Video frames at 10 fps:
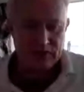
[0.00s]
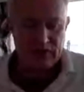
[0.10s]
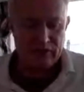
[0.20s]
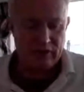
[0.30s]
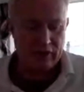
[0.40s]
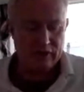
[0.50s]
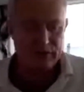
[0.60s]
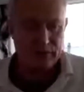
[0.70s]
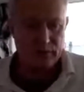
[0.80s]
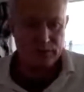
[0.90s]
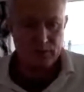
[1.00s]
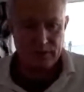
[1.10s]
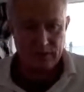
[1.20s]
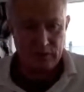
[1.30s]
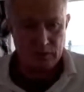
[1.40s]
says agriculture was yeah.
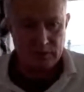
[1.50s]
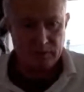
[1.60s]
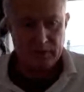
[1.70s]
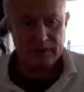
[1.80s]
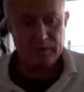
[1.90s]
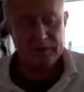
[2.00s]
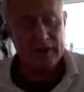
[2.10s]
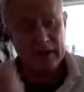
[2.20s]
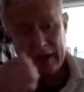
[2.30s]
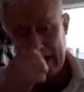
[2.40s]
one of humans' biggest mistakes.